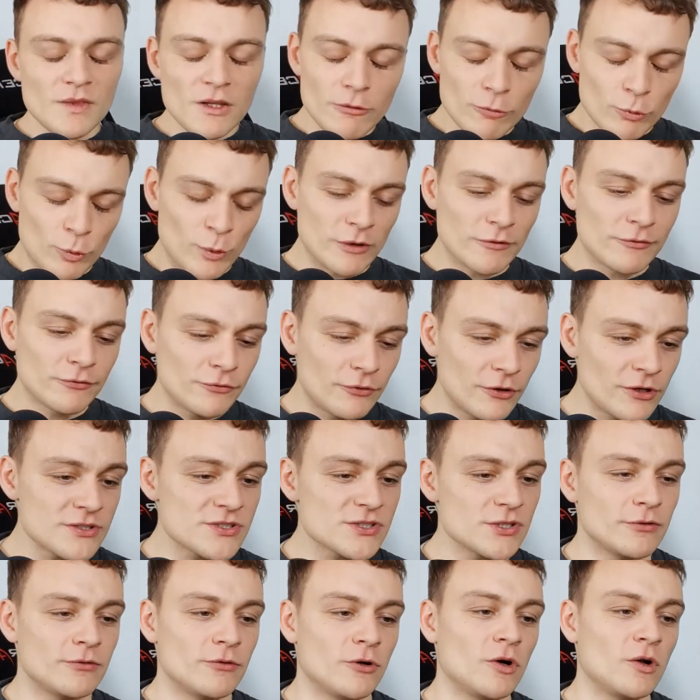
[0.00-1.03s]
Well,
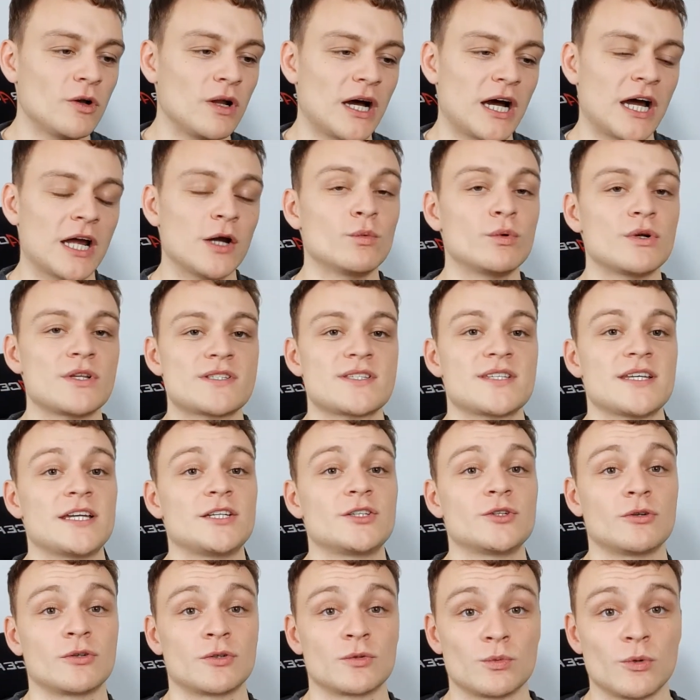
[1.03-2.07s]
first of all, I would say
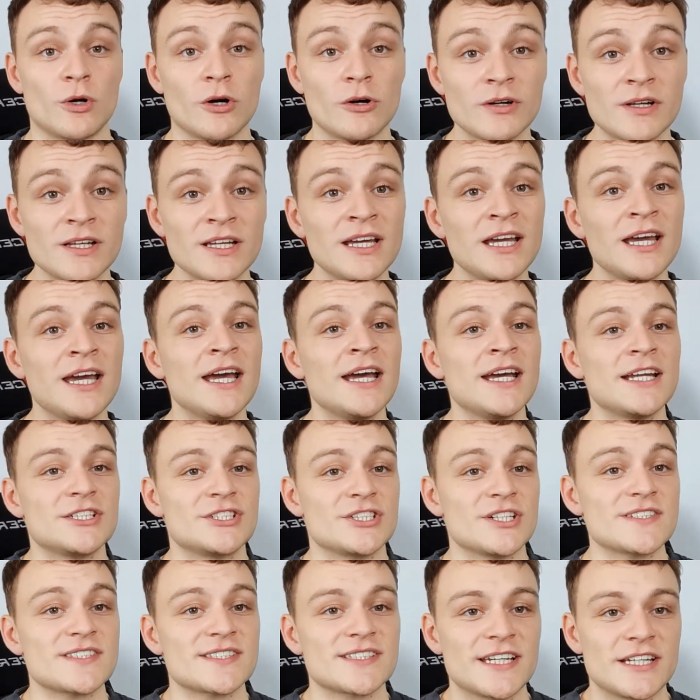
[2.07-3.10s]
don't worry,
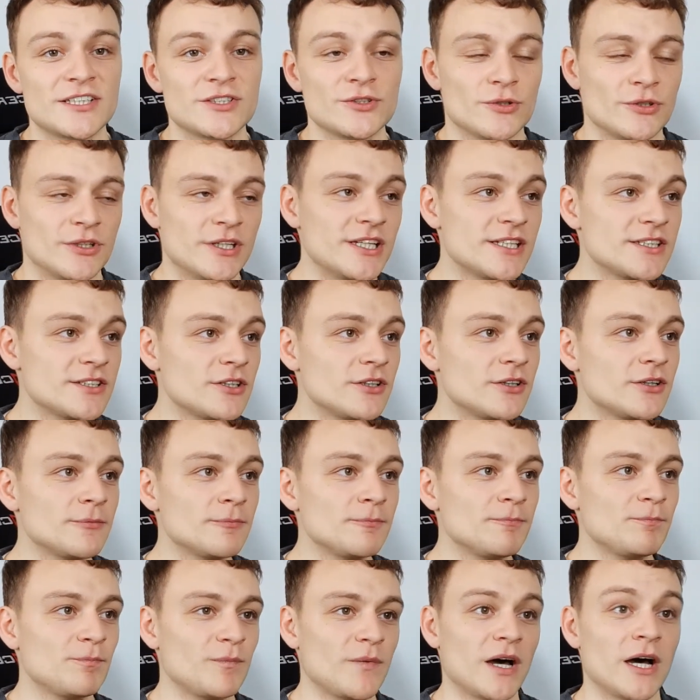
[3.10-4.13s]
just get your heater.
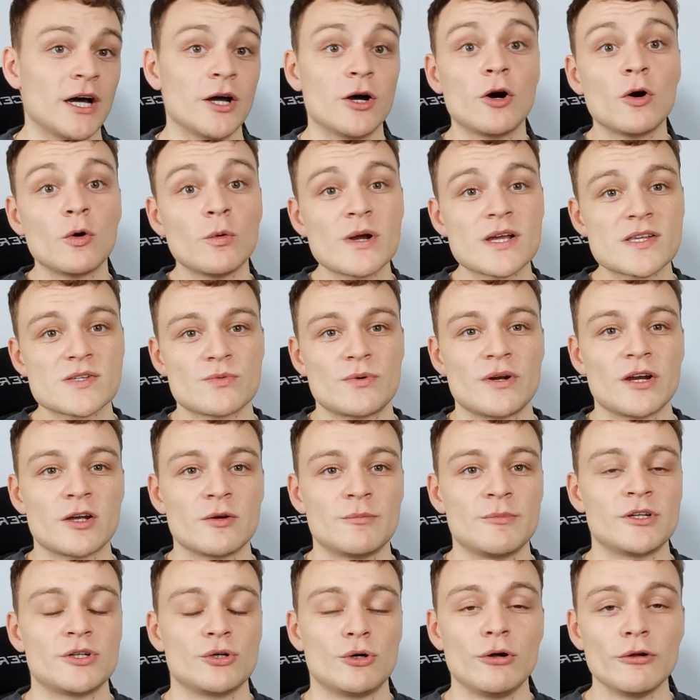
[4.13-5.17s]
I always
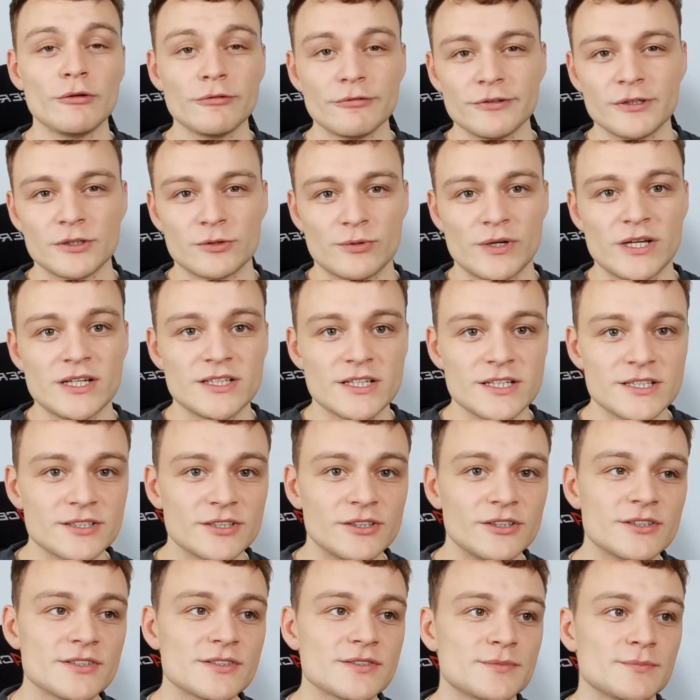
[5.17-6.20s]
recommend oil filled
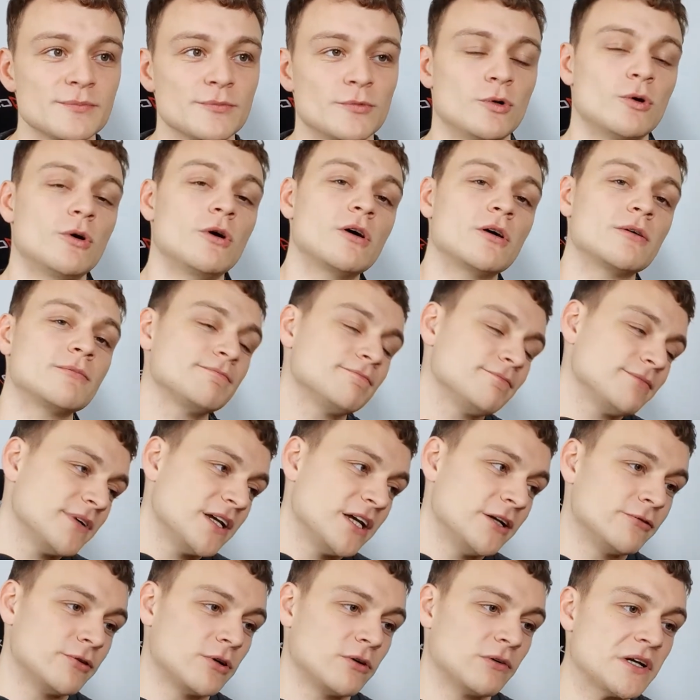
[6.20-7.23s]
radiators, or
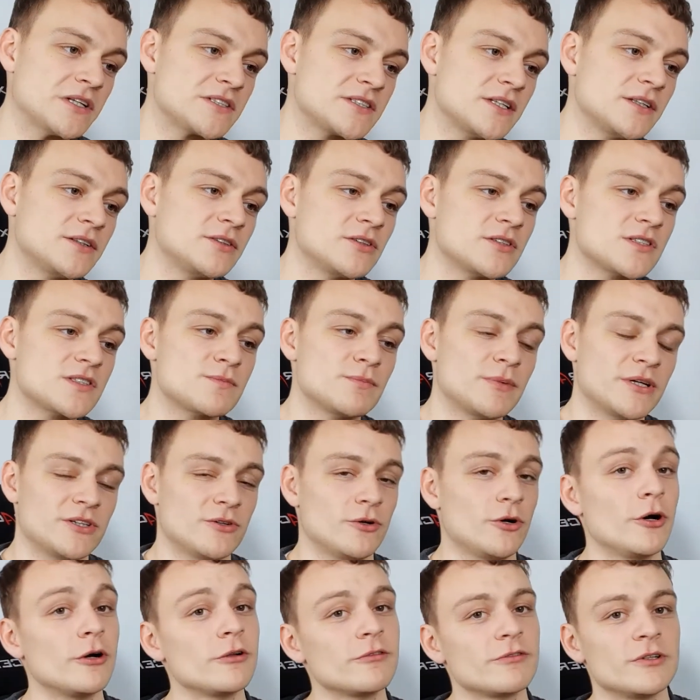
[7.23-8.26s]
infrared heaters, but
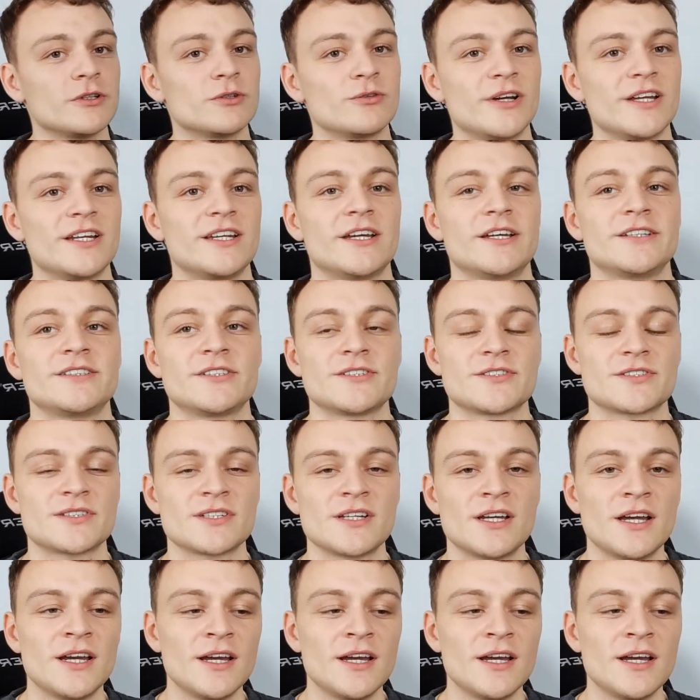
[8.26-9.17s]
oil filled radiators